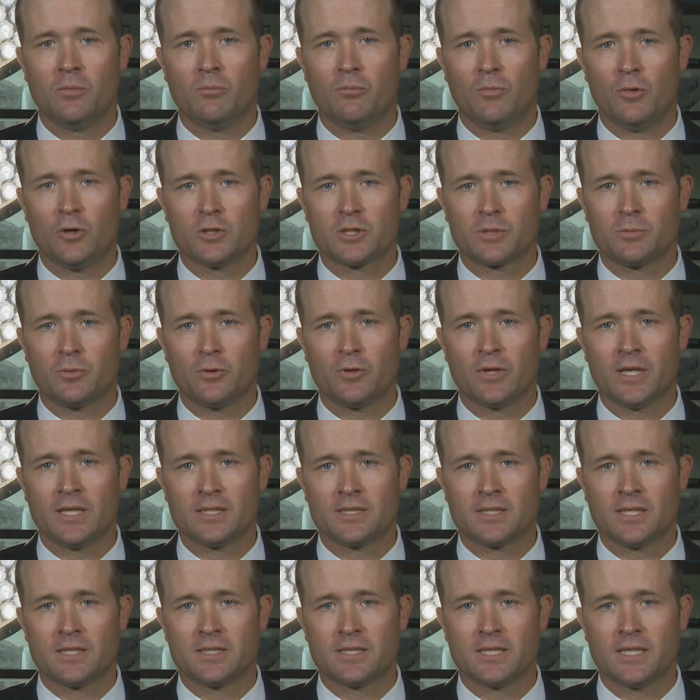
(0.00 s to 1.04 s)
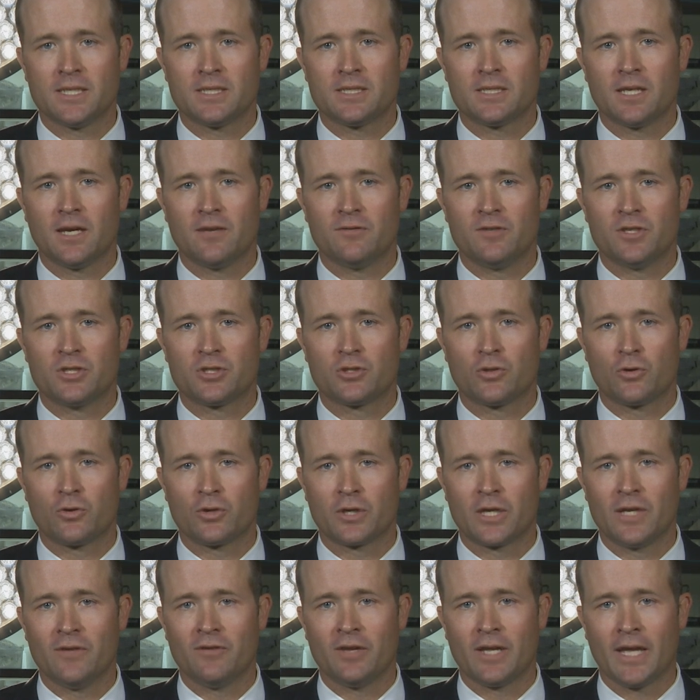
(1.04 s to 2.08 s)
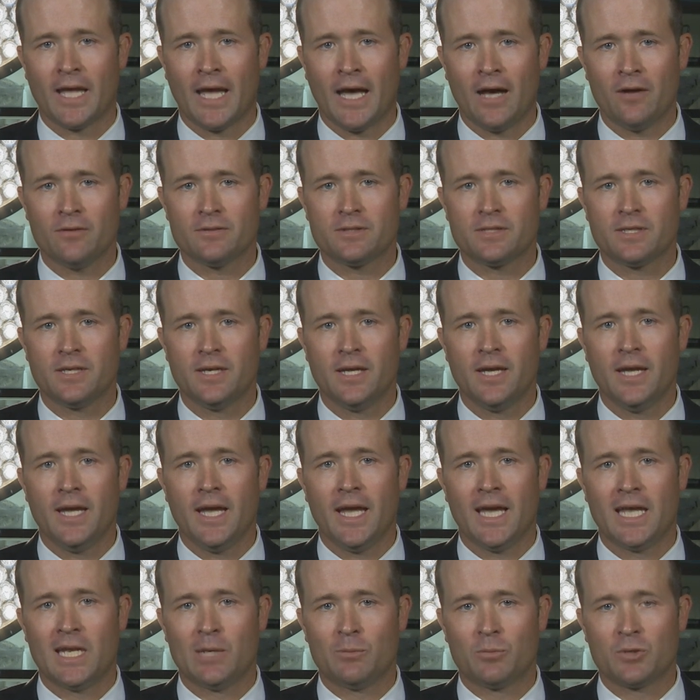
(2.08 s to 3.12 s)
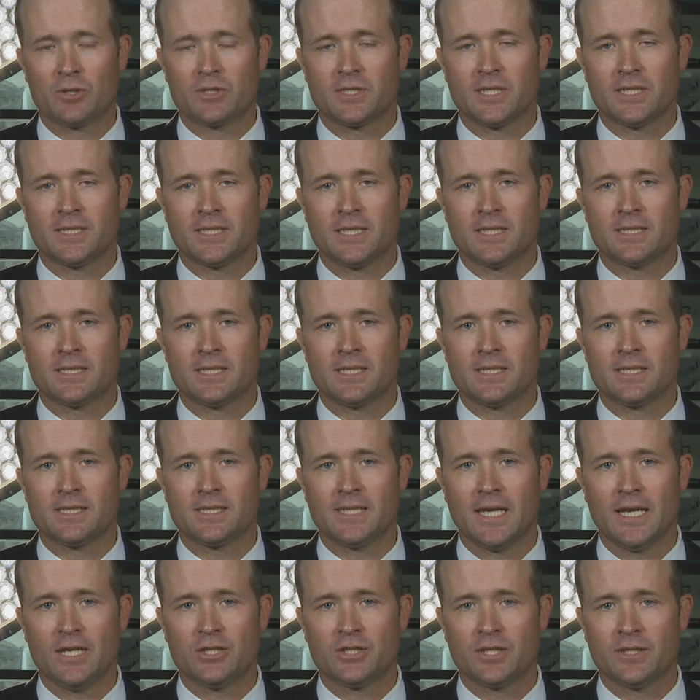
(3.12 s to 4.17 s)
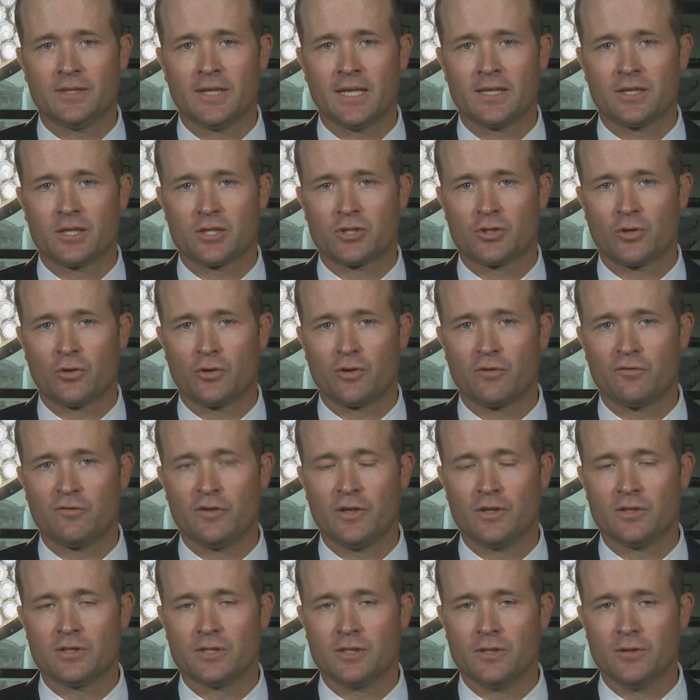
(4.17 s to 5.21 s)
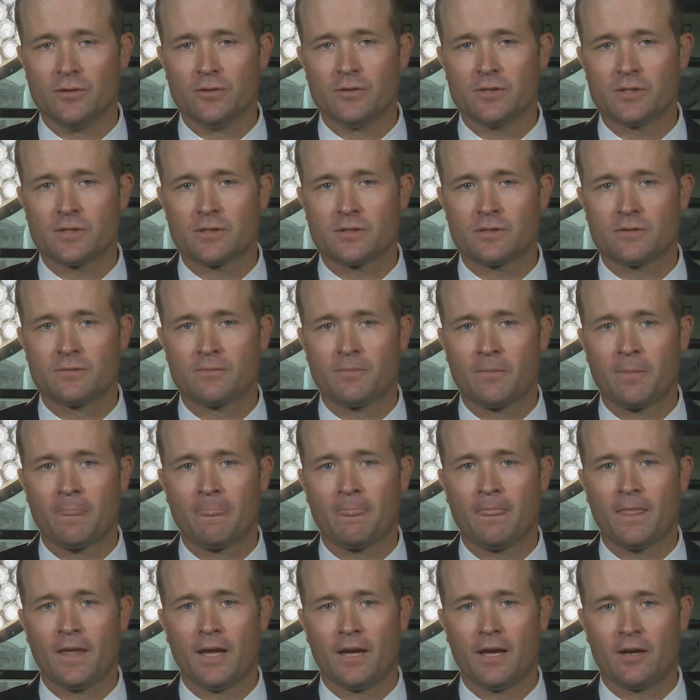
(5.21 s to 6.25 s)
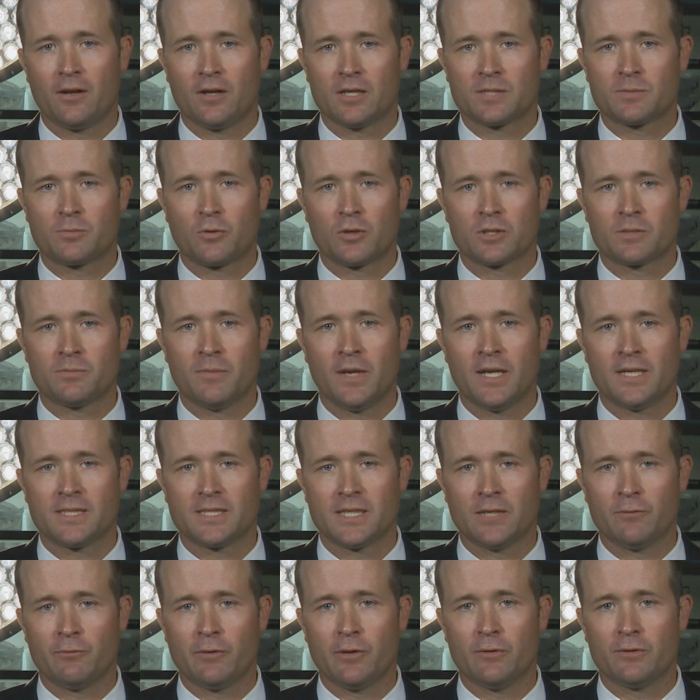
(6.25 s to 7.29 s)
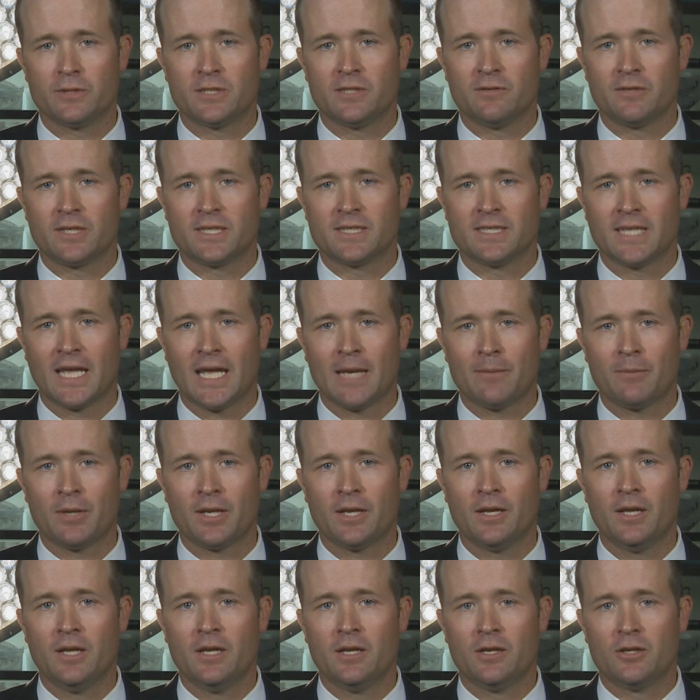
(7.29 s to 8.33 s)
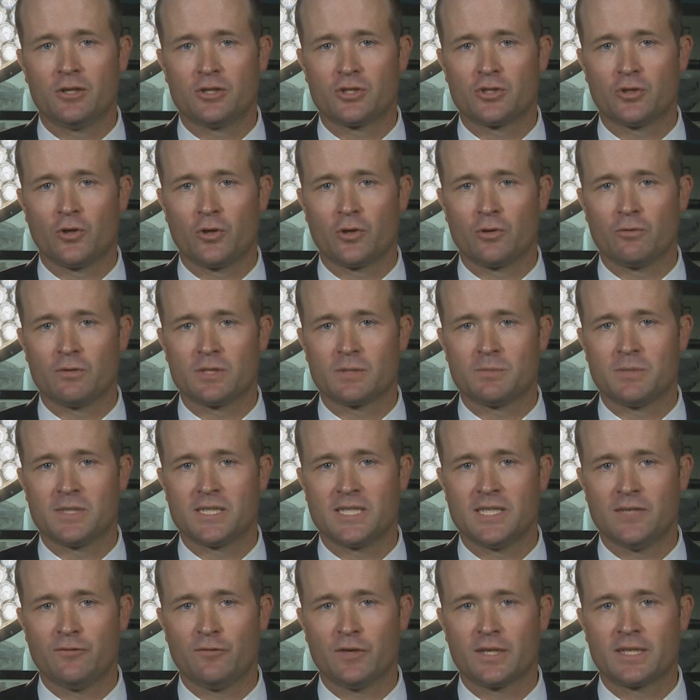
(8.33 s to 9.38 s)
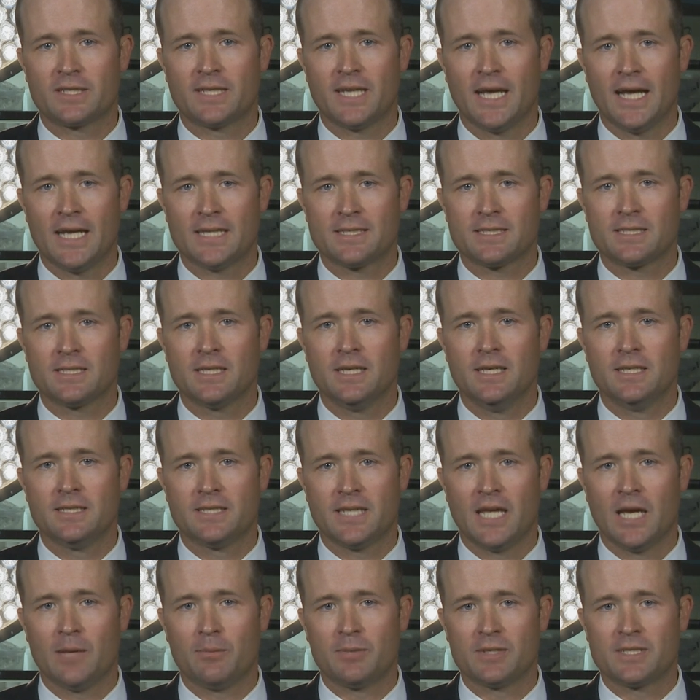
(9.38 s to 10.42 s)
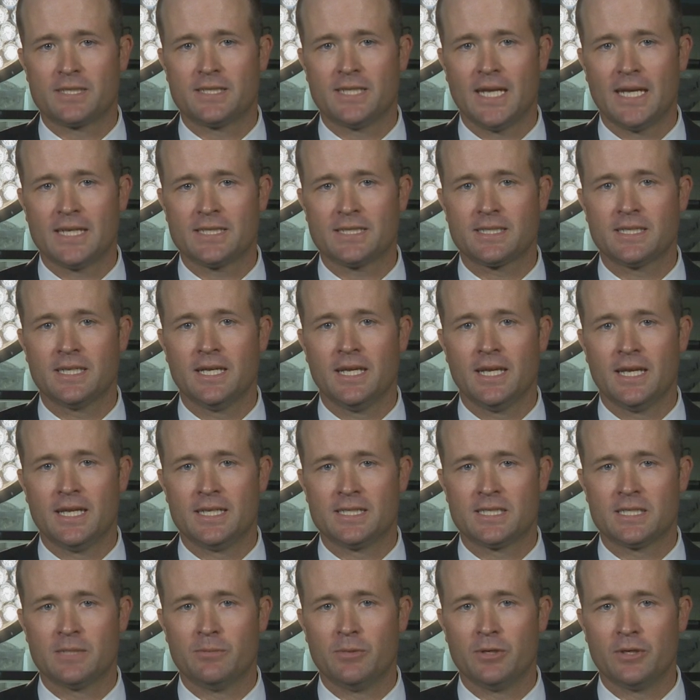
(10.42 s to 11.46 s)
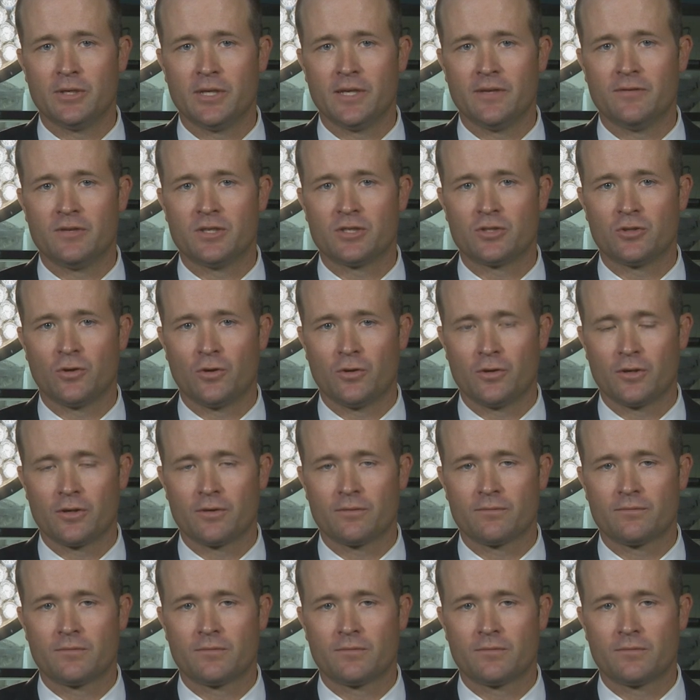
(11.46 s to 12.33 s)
multiple instances of the shoulder giving out, and a persistent sensation that the shoulder feels loose. At AllSports Medicine, we will examine your shoulder with specific tests to help assess instability of the shoulder.